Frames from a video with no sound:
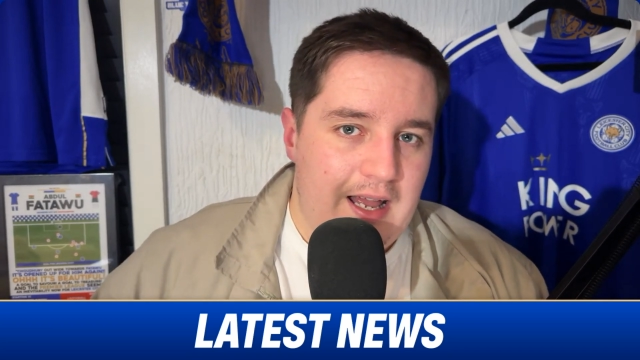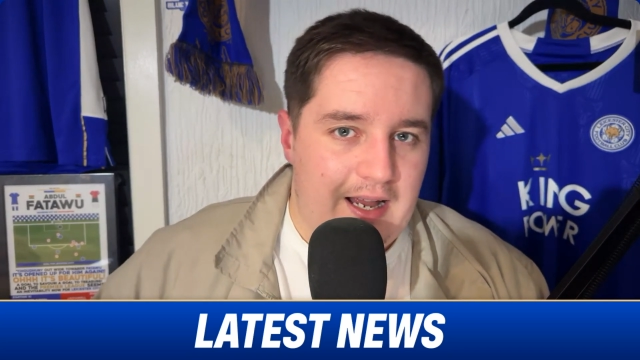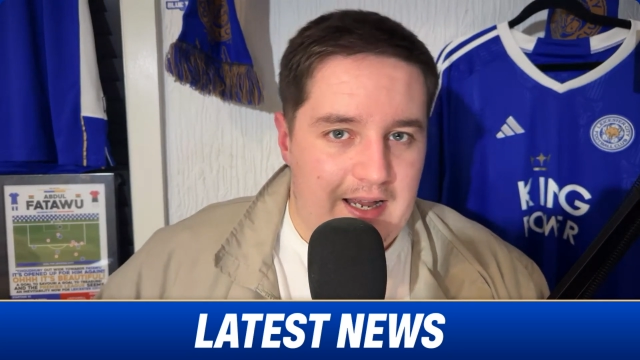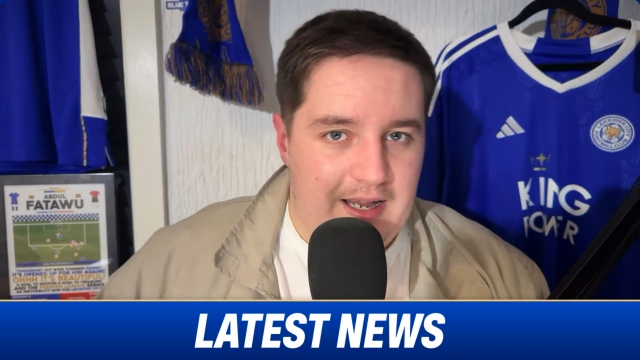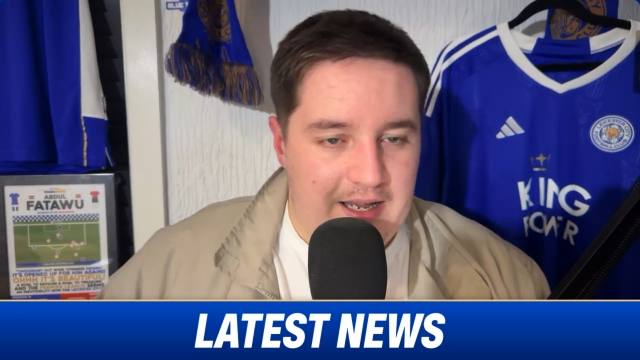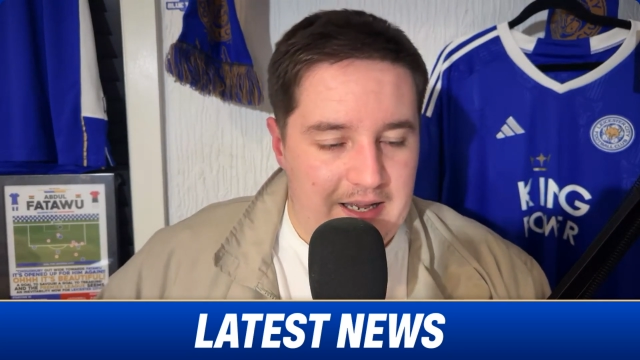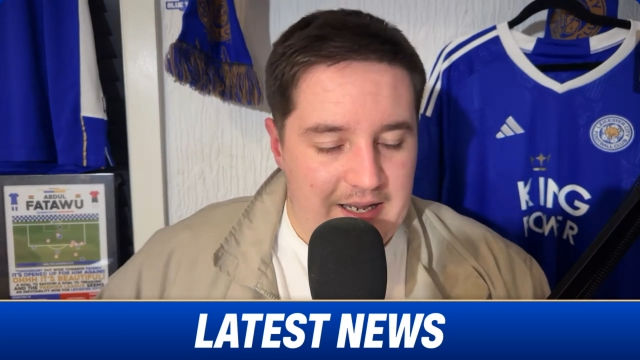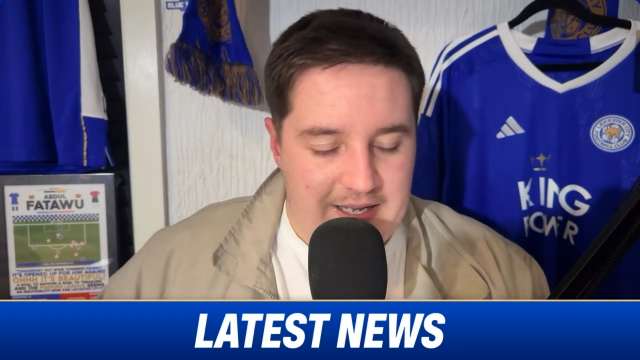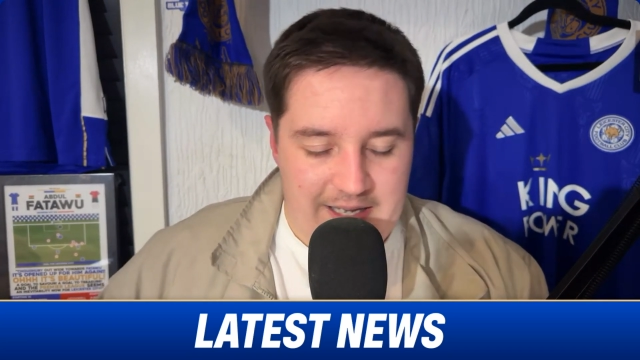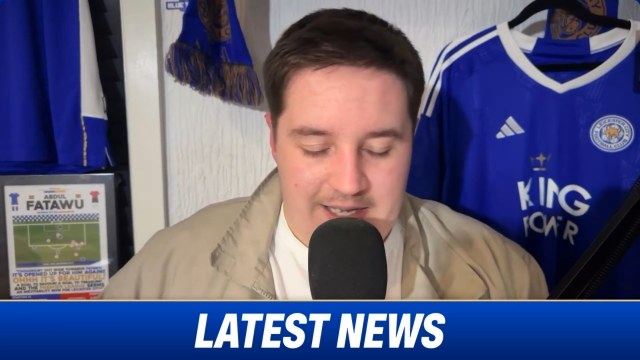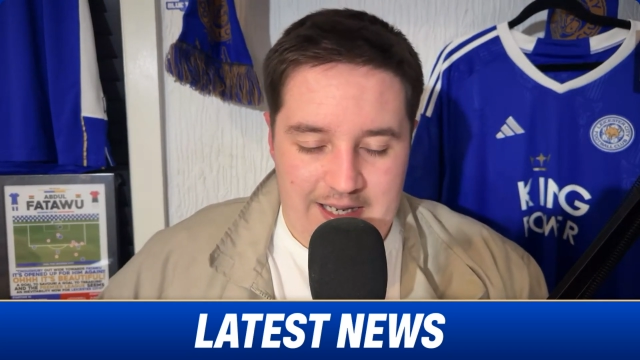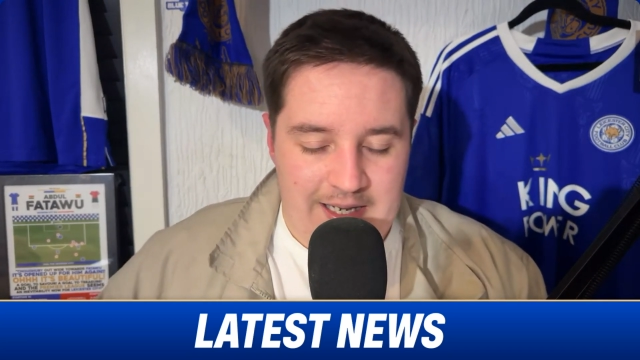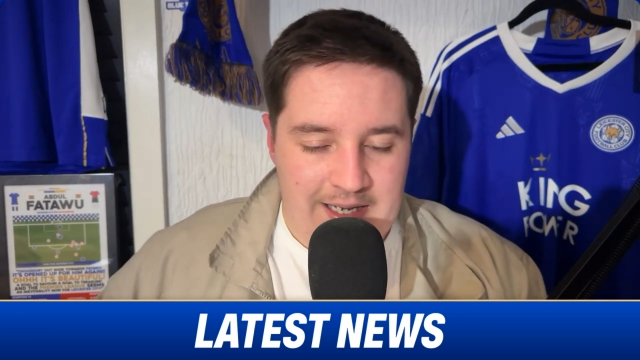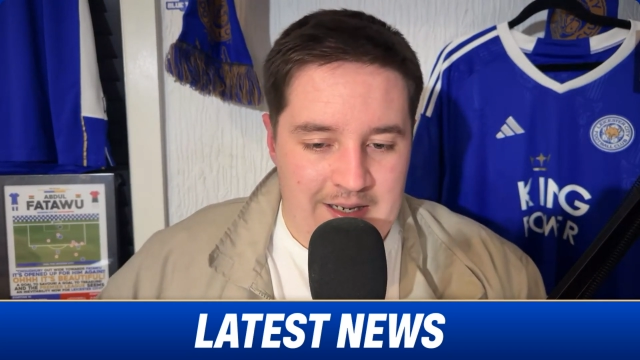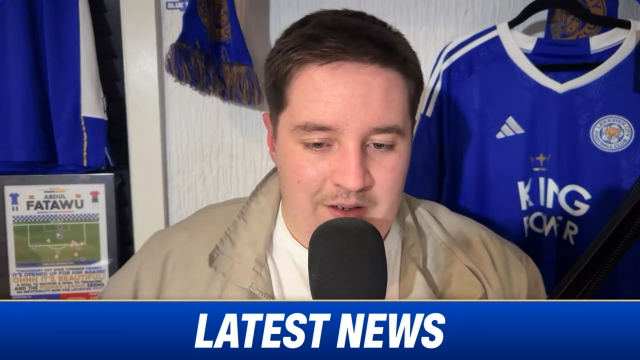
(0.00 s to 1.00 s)

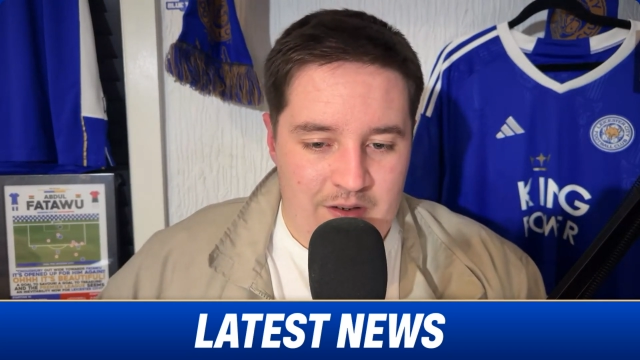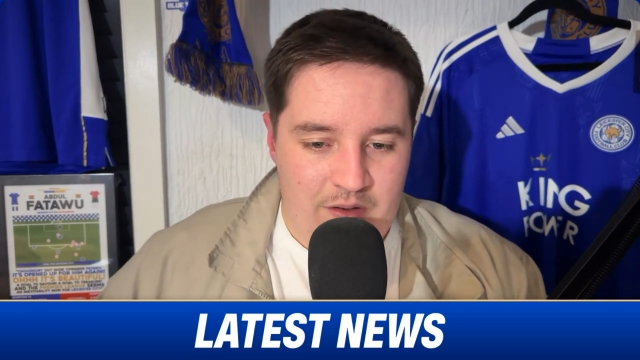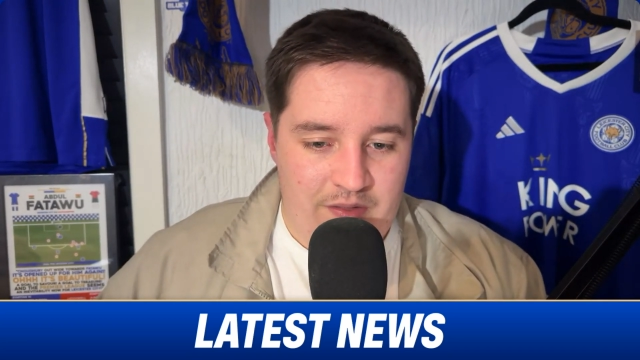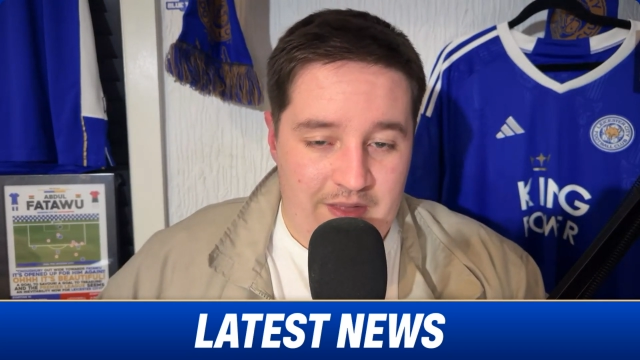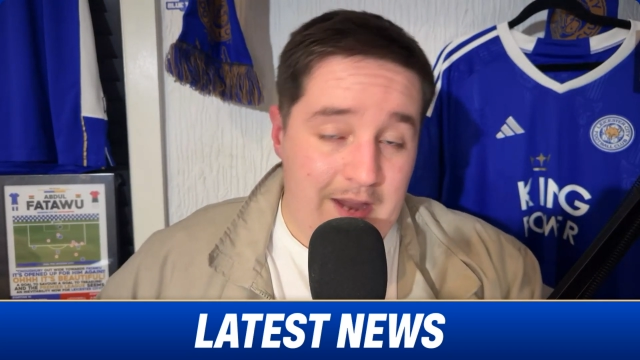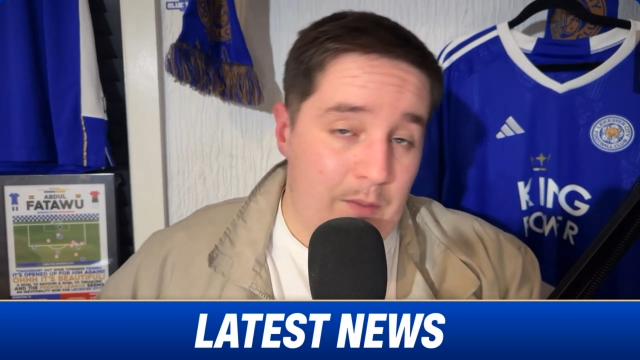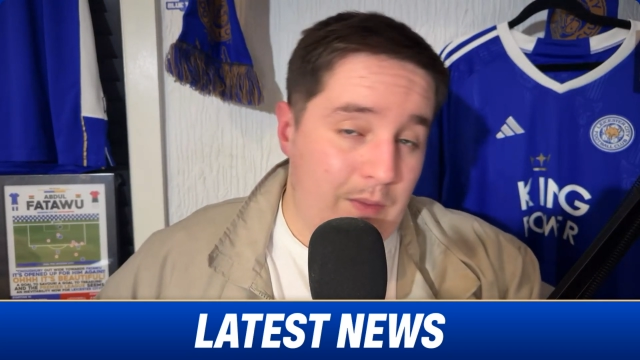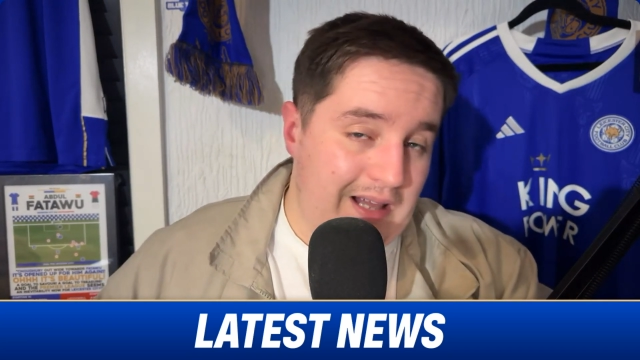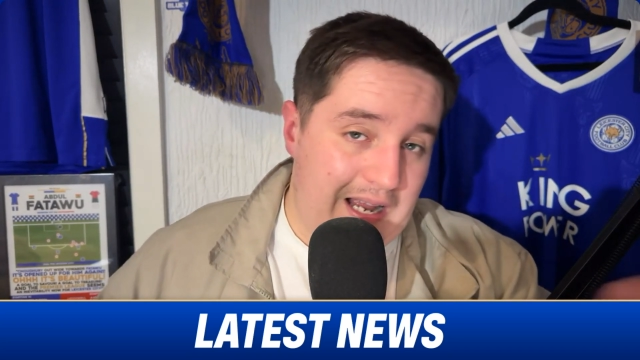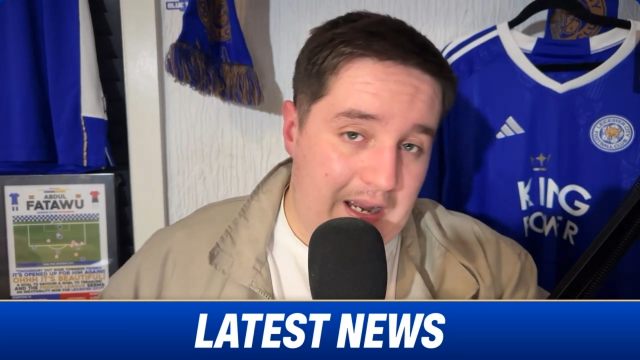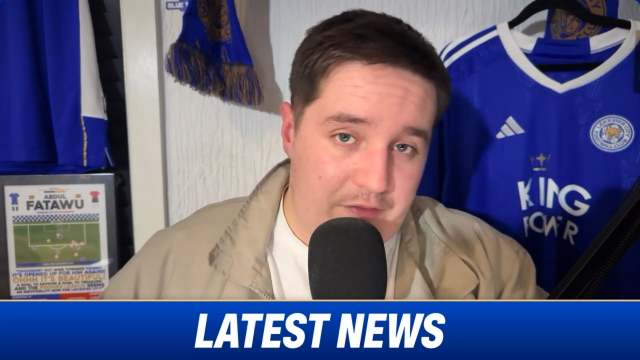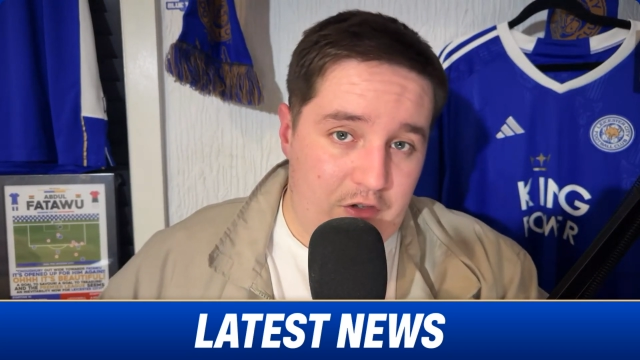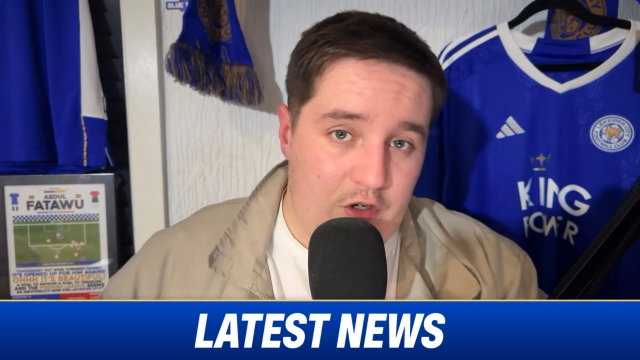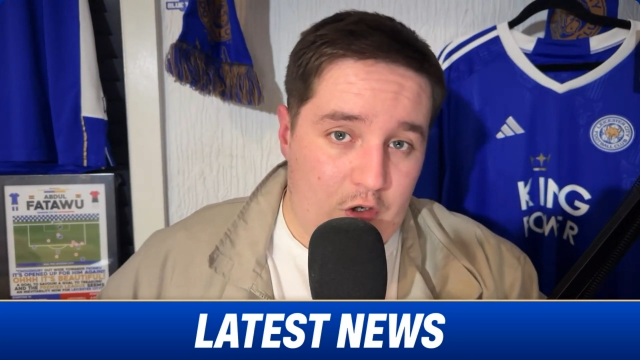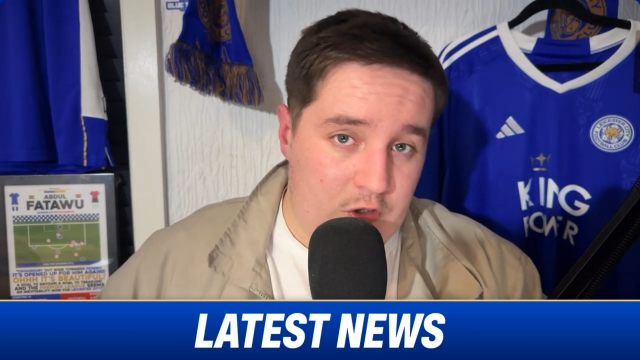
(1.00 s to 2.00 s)
they will
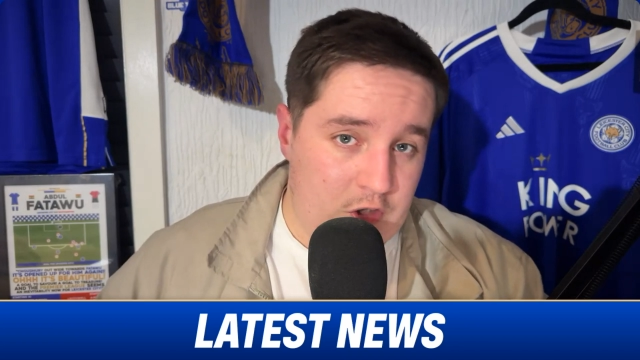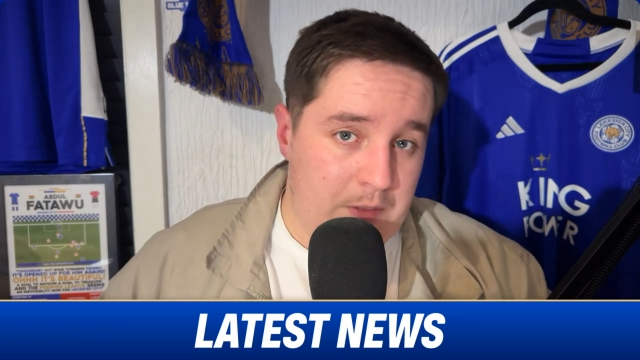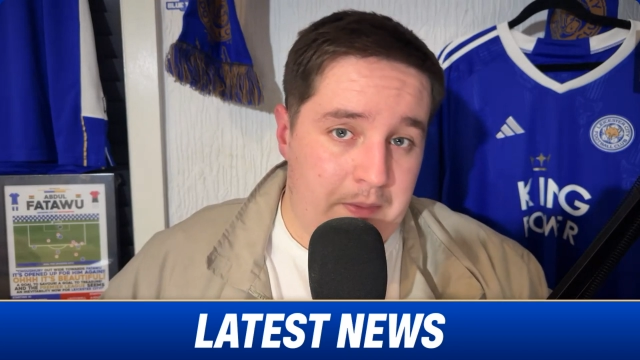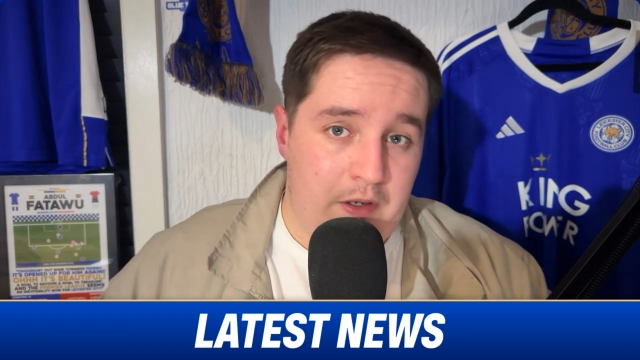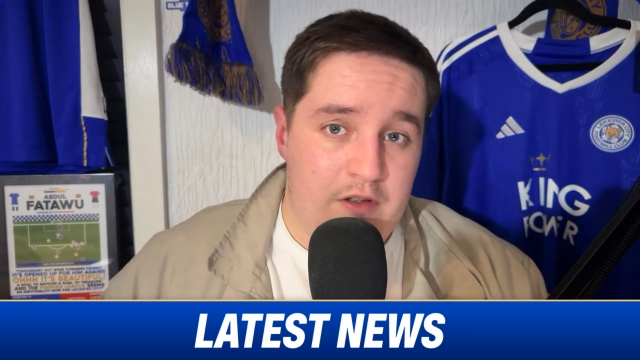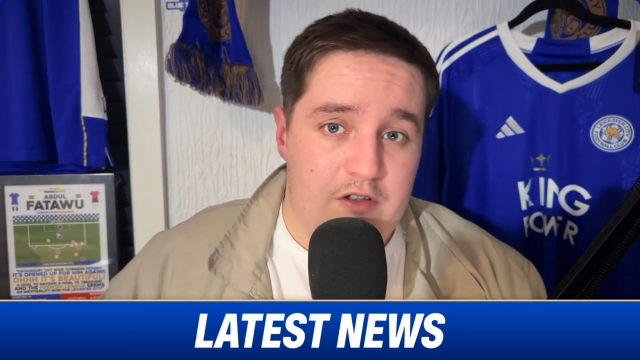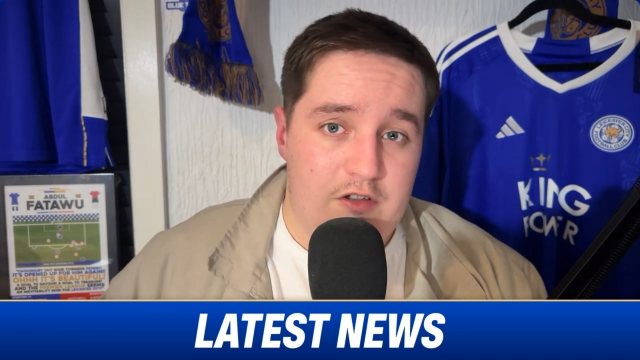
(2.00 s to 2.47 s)
have to contribute